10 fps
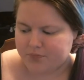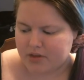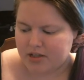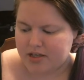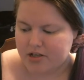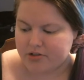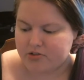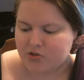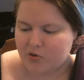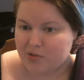here
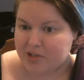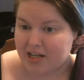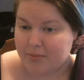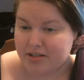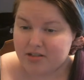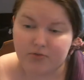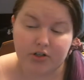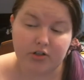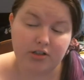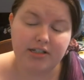soon I'm going to get myself an
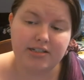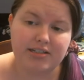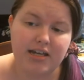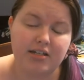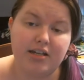acrylic set.